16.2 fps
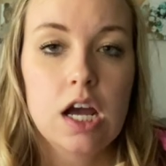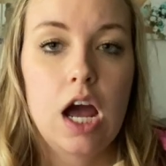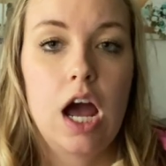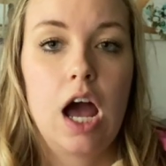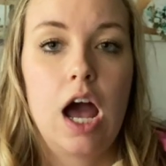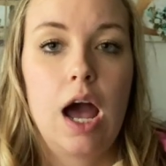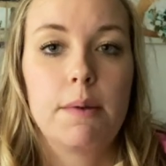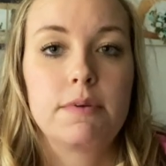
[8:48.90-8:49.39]

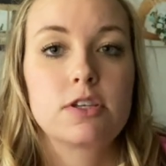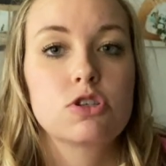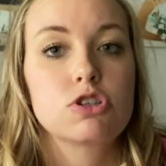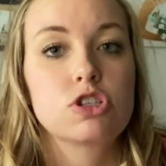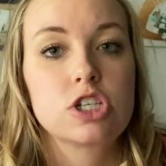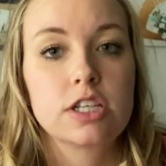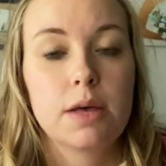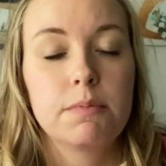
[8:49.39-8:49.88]
Um, and
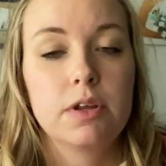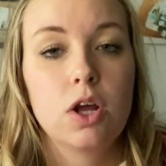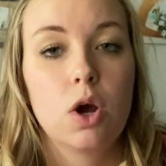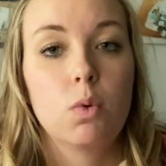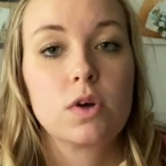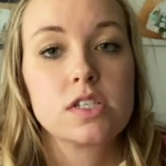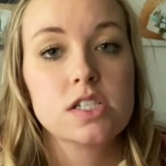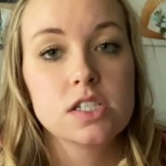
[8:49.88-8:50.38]
so she let me
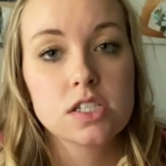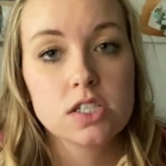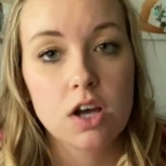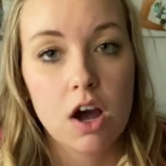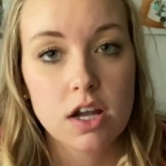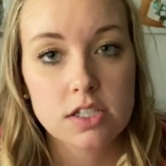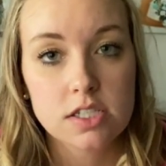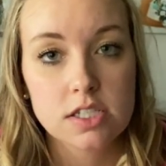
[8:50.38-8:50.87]
know once it's
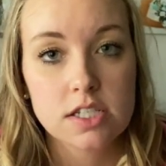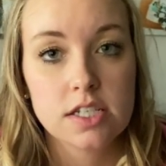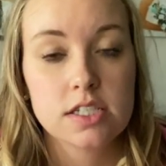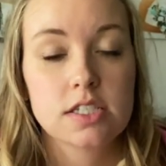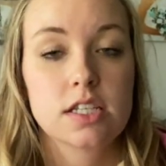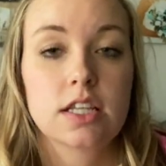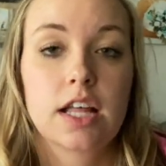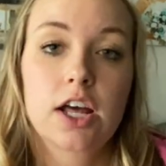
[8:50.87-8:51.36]

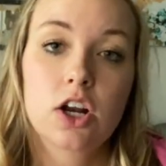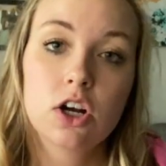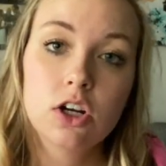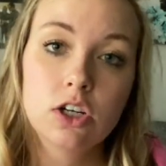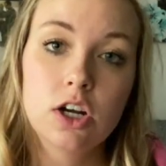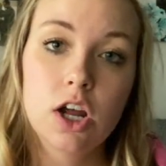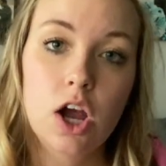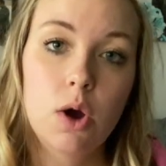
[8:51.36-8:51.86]
constant to let
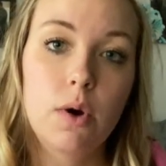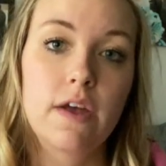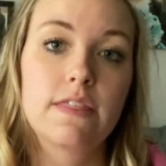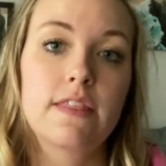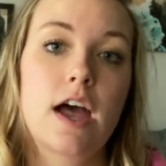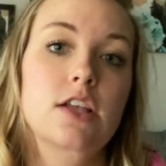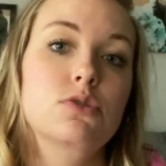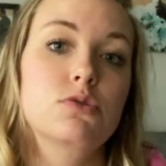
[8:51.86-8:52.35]
her know.
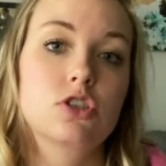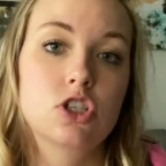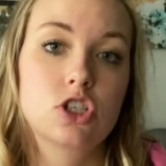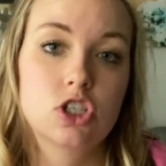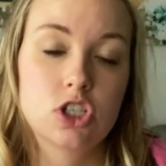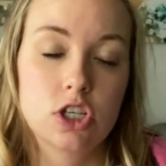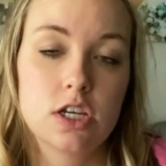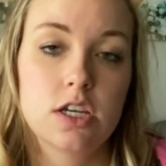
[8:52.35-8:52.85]
And that's when
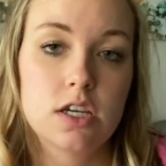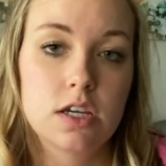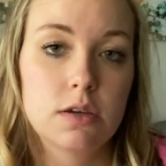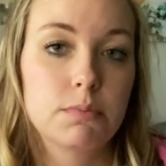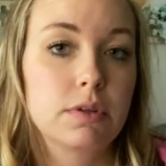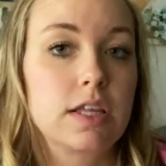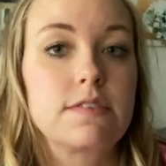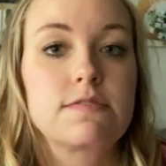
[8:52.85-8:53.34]

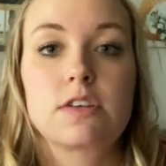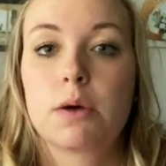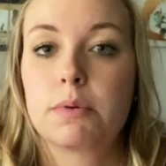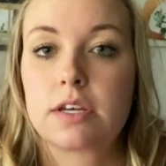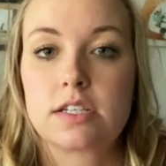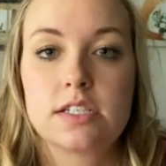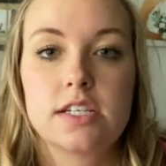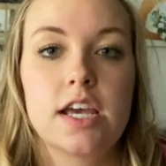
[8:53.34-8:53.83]
she believes I'll
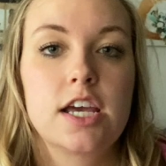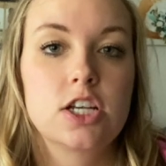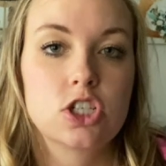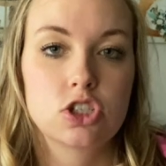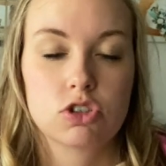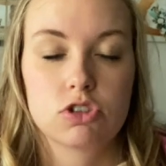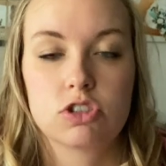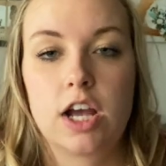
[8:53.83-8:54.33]
be a ten.
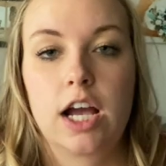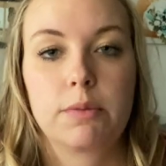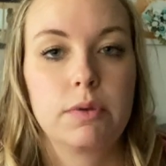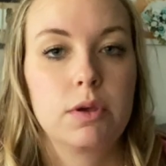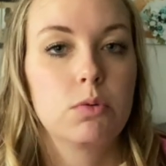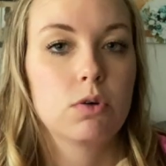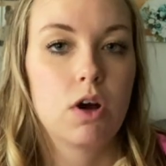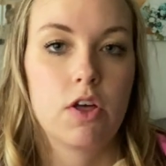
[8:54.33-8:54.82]
She'll check
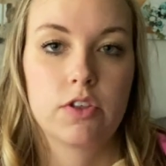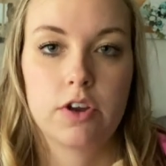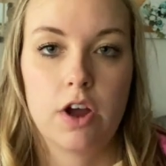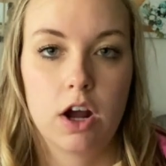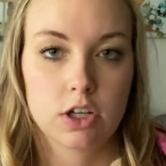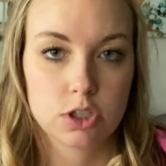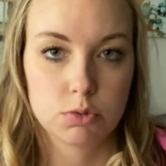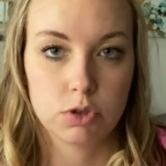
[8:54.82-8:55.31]
me. We'll call the
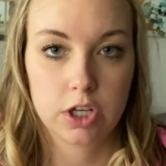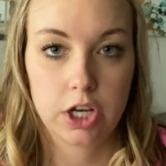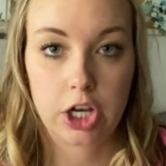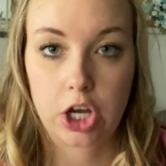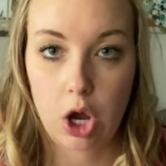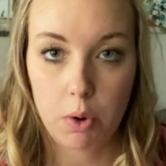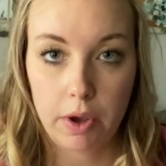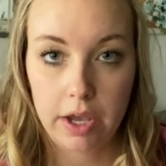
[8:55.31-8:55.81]
doctor. We'll
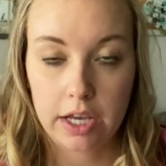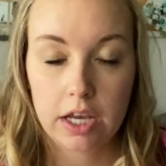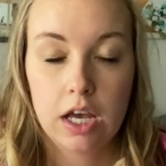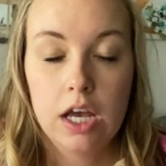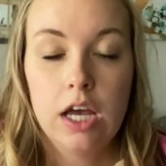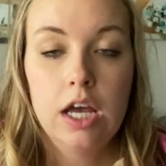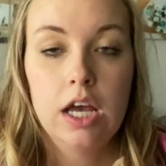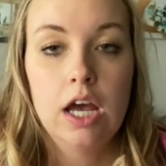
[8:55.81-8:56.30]
get going.
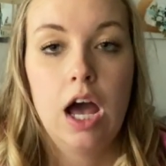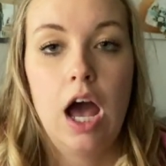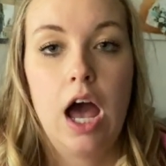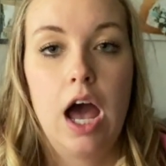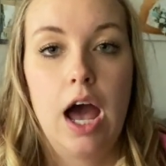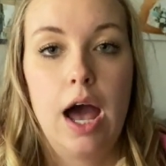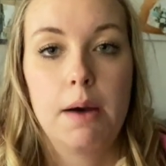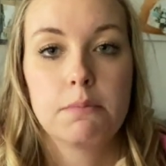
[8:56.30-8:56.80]

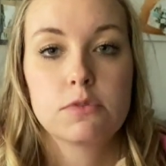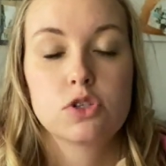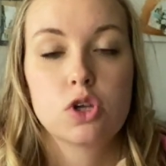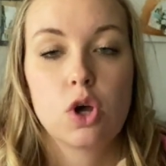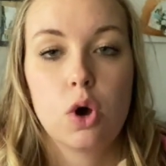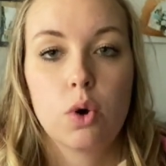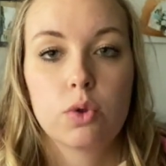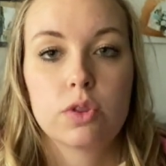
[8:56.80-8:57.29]
Um,
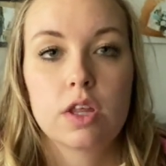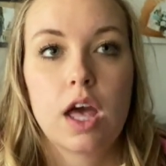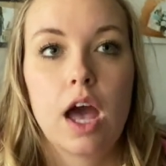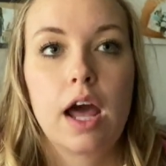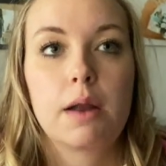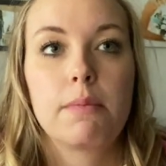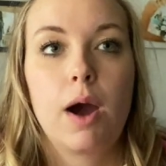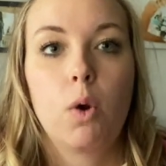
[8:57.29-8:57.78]
so
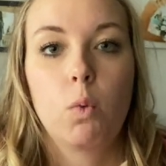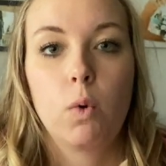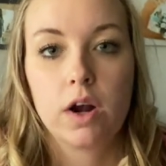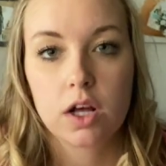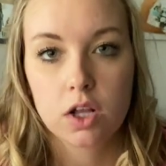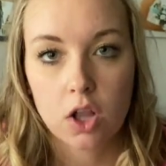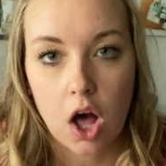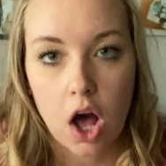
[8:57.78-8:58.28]
at about
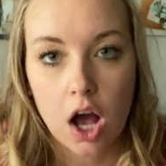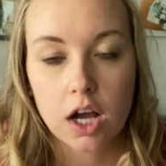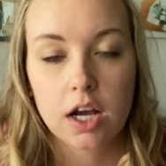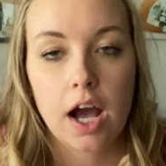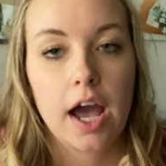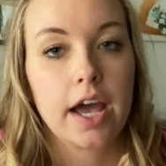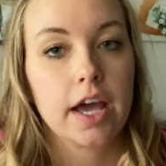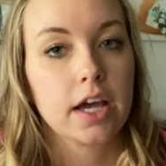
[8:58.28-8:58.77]
one
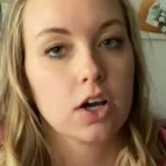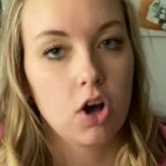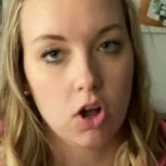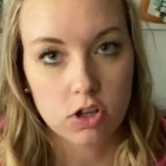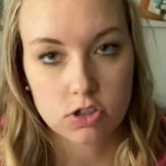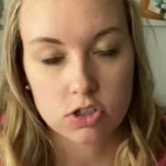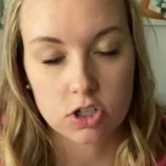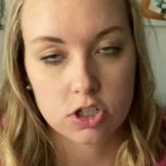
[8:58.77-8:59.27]
o'clock, I
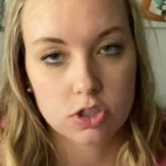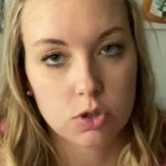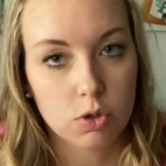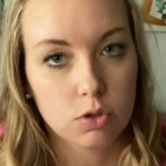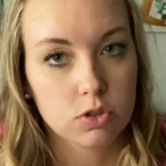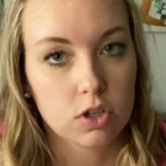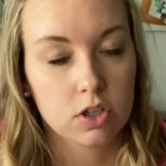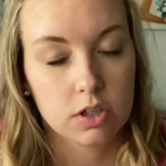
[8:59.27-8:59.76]
called her and
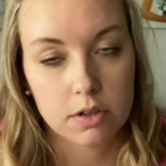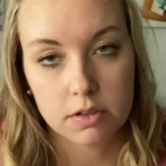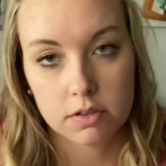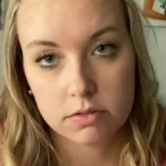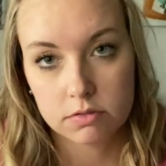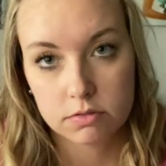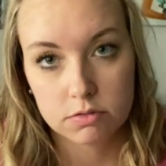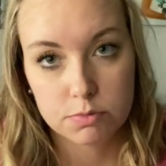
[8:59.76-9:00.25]
told her
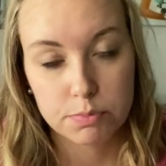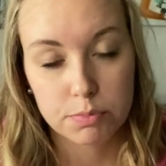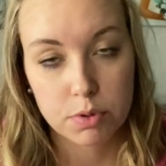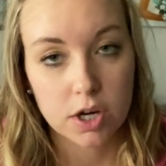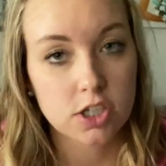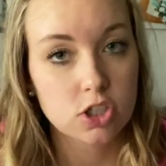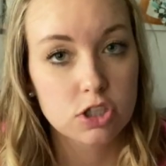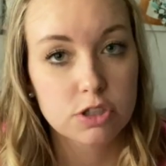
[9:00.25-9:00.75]
the
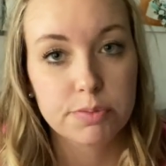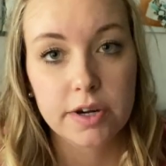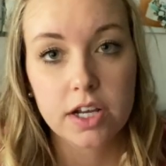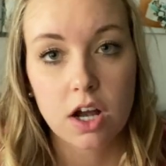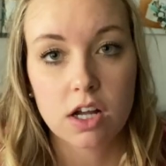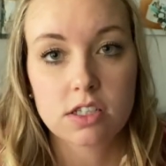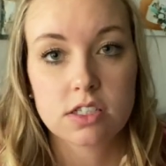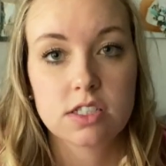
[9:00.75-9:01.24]
pressure is
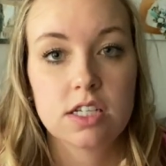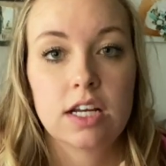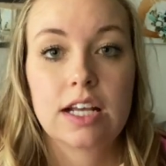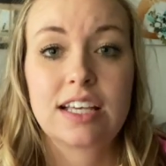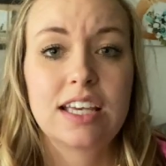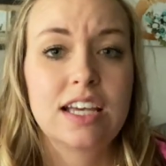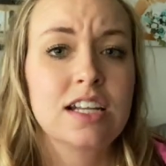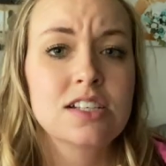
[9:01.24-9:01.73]
pretty constant.
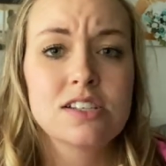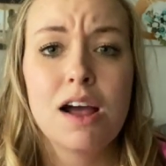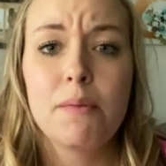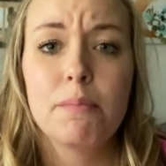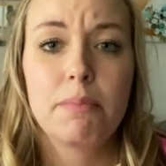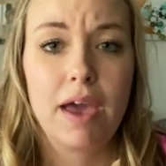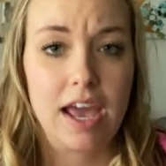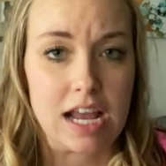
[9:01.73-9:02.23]
Again, it's
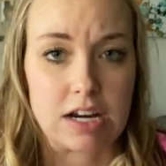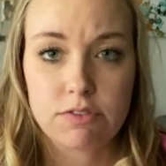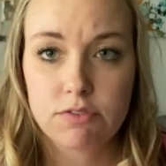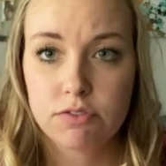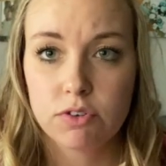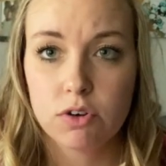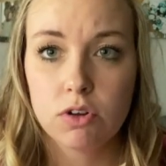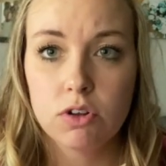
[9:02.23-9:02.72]
not
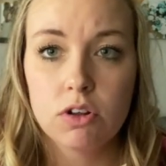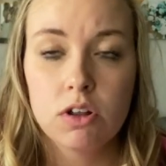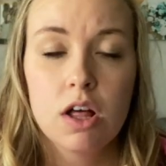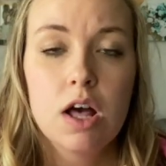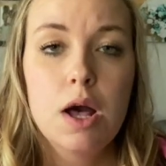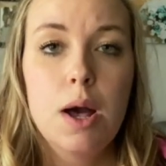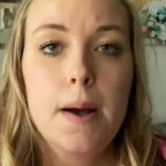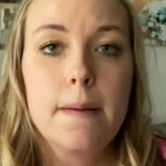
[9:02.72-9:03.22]
painful,
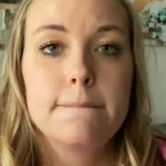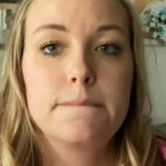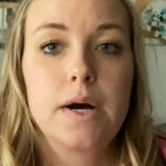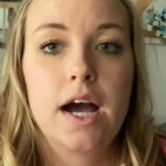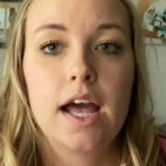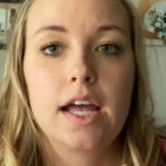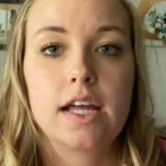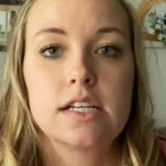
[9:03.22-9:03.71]

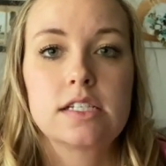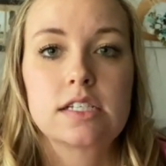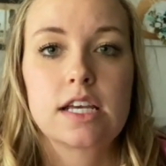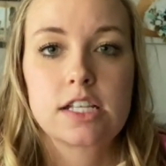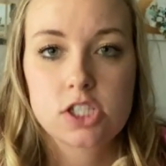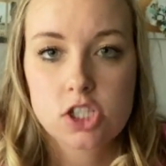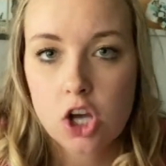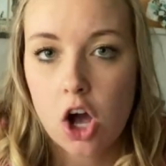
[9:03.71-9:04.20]
but it's